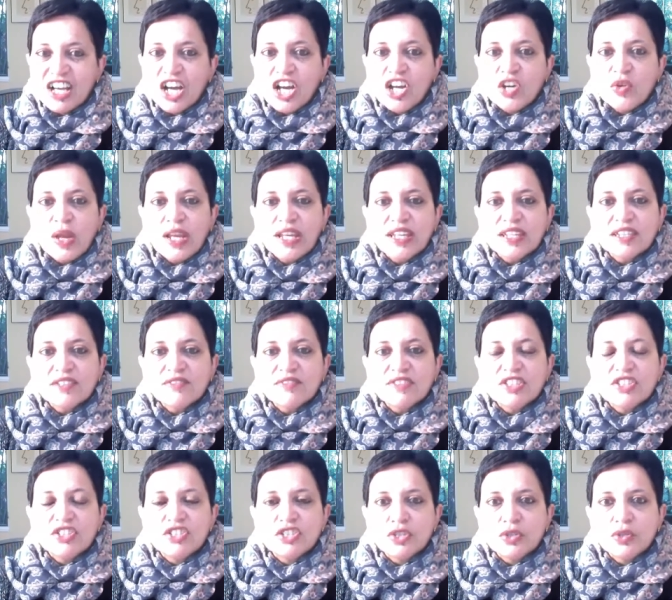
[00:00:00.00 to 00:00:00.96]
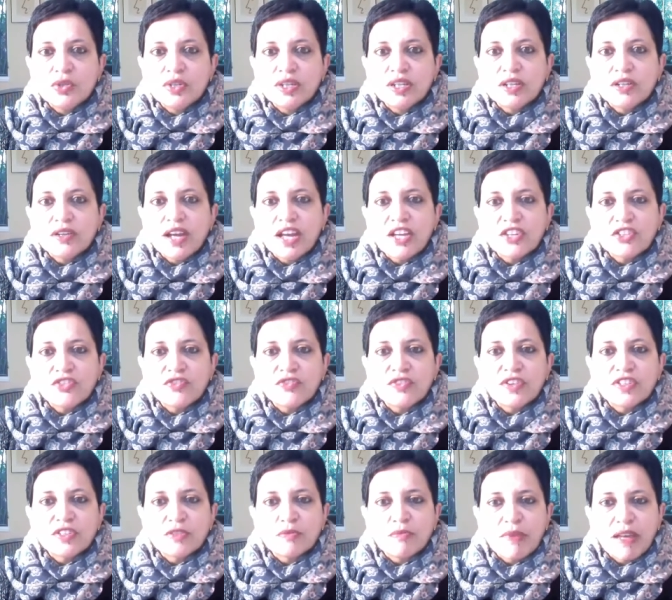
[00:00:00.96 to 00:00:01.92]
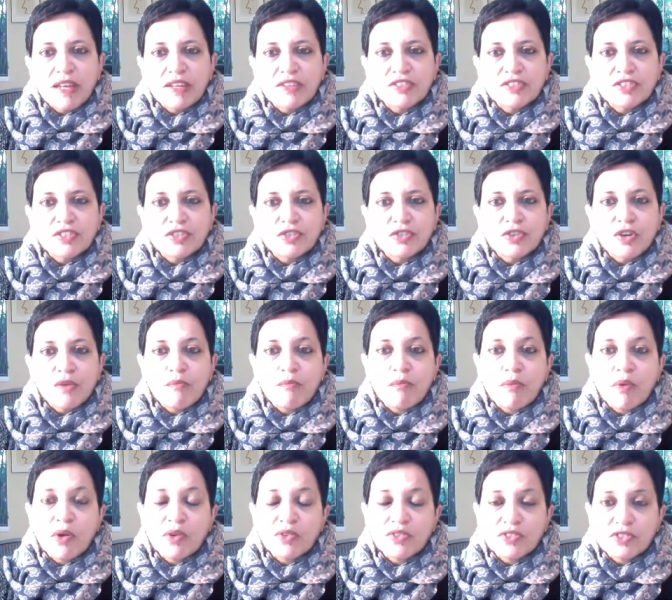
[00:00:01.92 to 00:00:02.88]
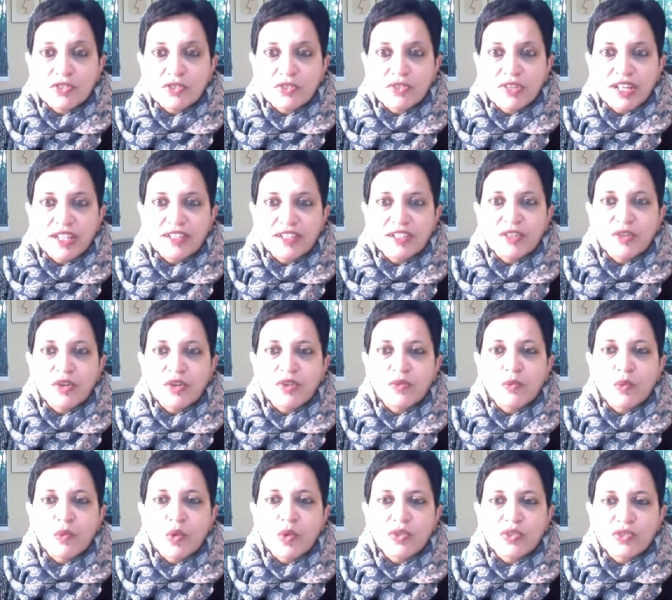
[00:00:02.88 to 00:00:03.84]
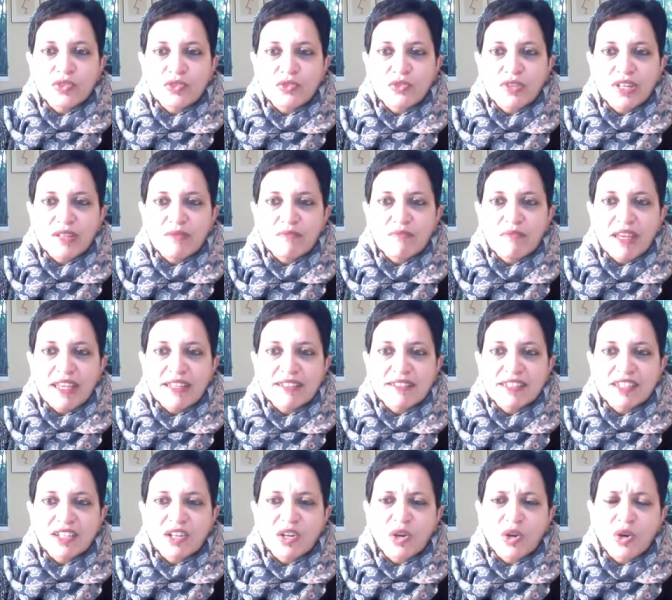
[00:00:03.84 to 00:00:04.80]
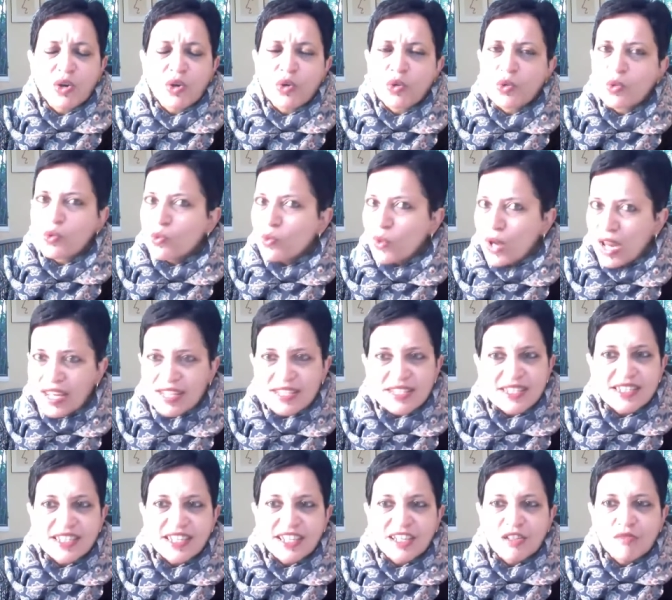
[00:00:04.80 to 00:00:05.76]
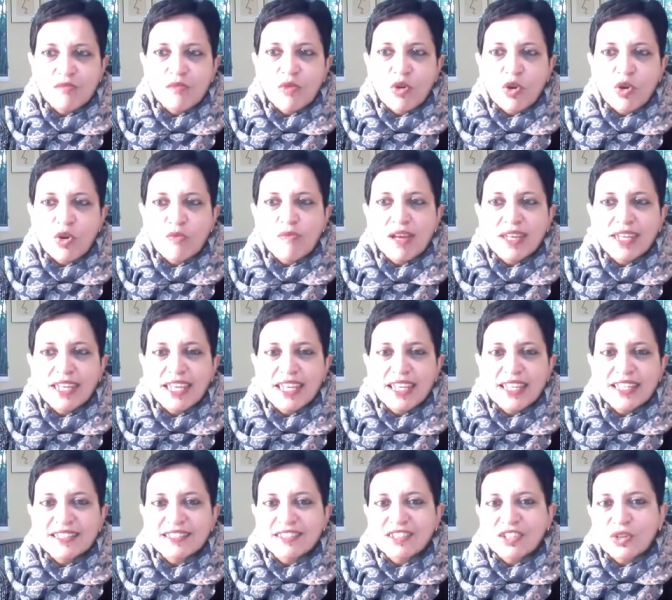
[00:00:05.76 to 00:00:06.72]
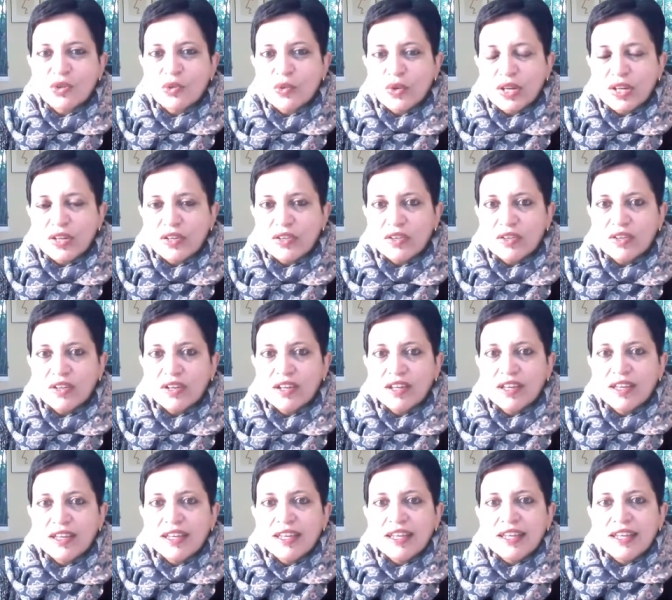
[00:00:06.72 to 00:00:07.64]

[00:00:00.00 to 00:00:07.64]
A relatively junior hedge fund manager or a bond trader on Wall Street makes a great deal more money in his career